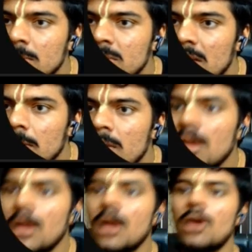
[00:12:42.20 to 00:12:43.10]
in some
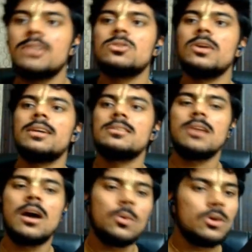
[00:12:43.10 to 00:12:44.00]
time. All right, so
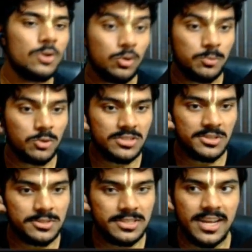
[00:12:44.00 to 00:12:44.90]
here's our
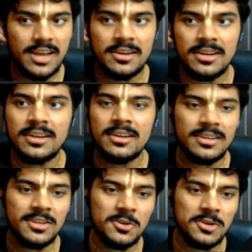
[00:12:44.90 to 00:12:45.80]
NodePort service that
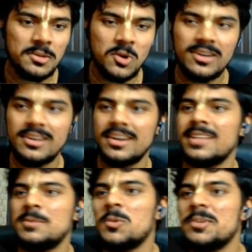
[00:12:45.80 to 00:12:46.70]
I
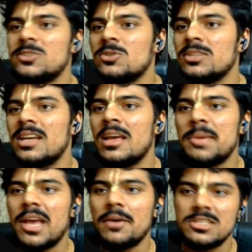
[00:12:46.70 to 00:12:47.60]
deployed at the moment. So
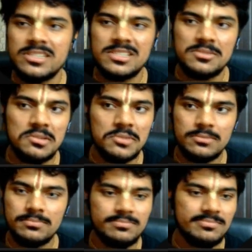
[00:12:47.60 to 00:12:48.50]
the API version is
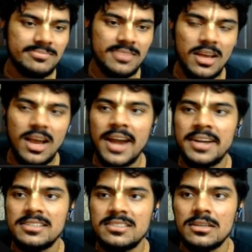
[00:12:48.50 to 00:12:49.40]
V1,
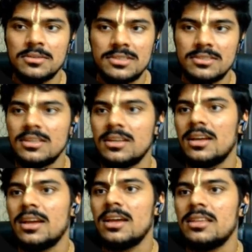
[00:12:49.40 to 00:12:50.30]
kind is service,
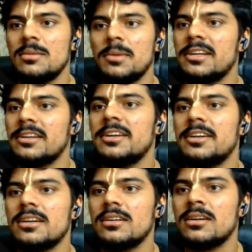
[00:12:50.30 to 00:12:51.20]
and the
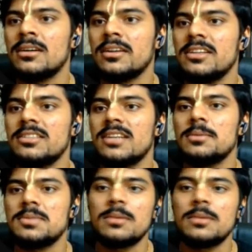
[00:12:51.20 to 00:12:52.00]
metadata creation